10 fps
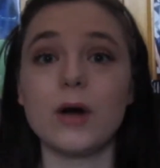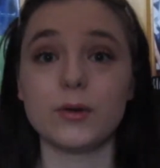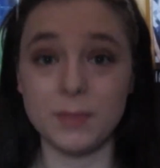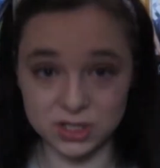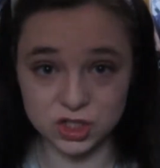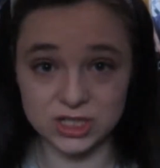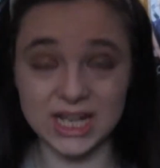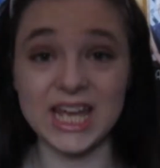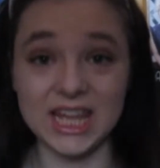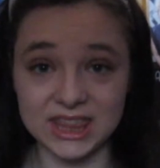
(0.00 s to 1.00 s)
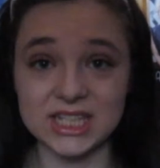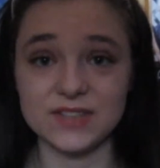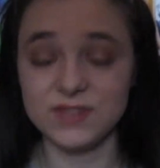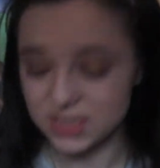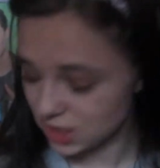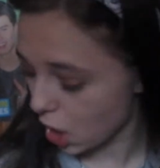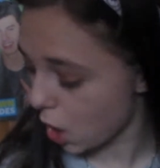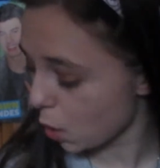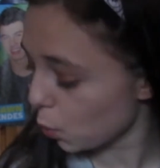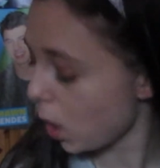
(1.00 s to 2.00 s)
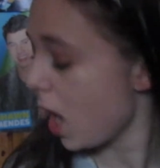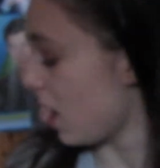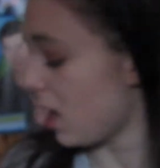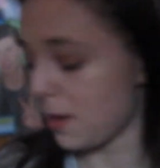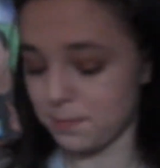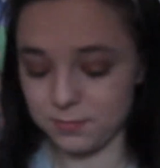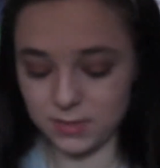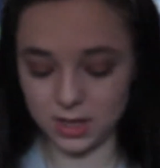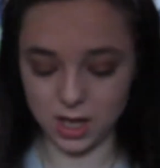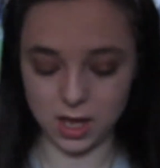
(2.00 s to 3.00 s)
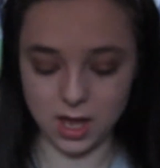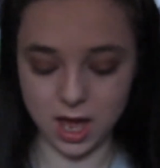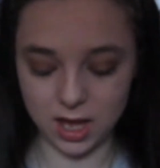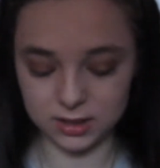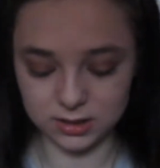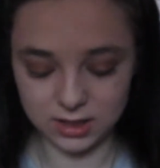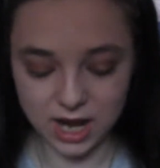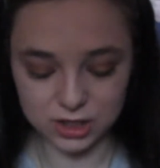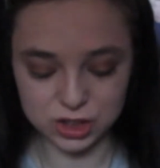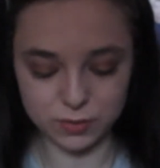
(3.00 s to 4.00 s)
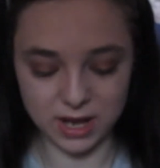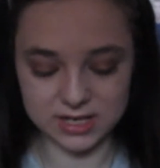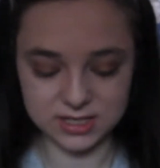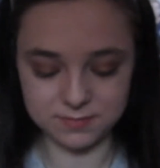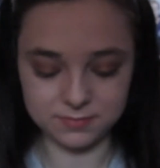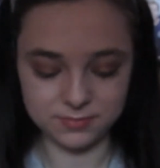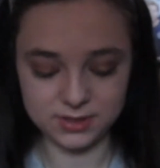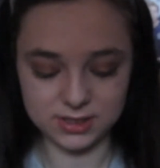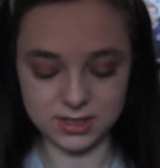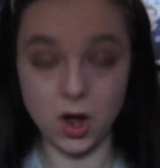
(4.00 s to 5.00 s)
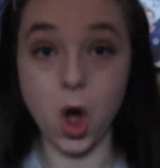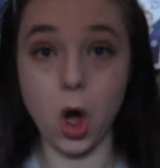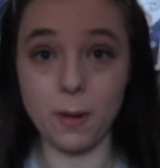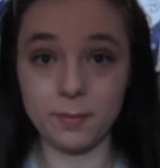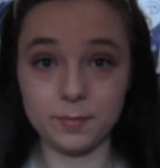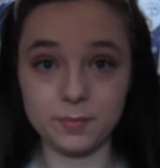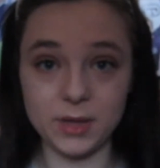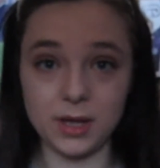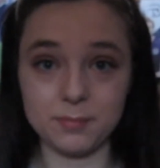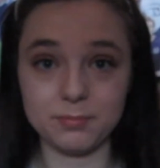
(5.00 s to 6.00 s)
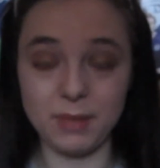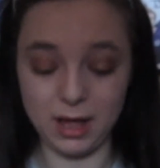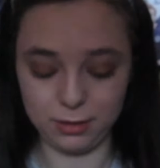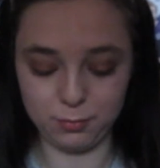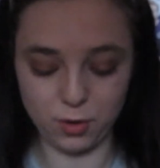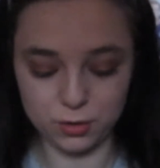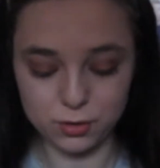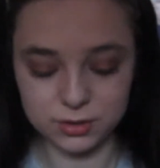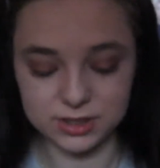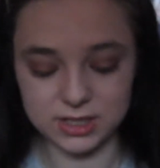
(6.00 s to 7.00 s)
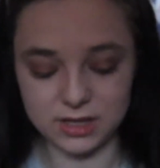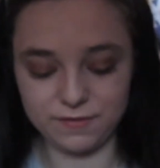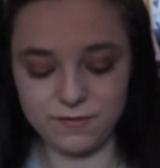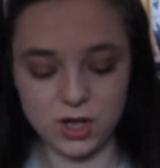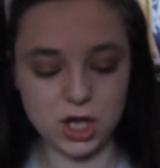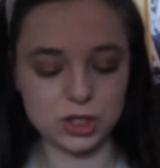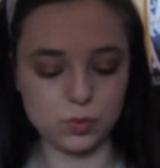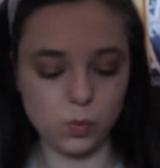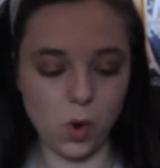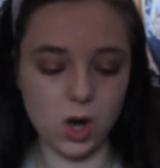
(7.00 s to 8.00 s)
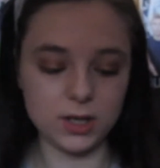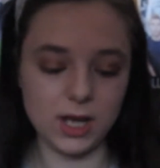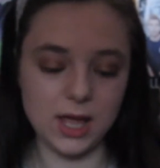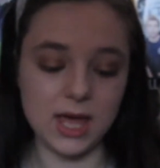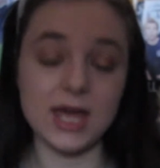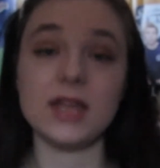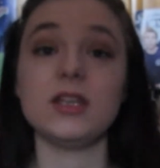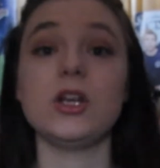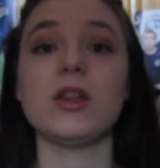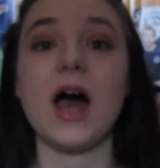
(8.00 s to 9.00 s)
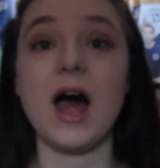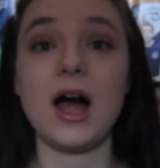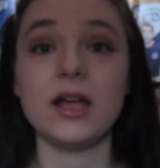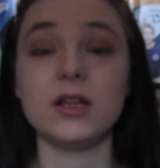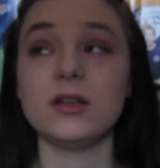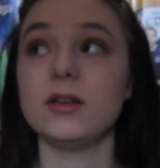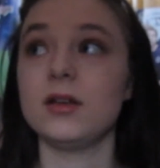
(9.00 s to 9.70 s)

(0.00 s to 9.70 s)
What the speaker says: I would mention it in this video. The next two items are bath products. The first one, you know, the I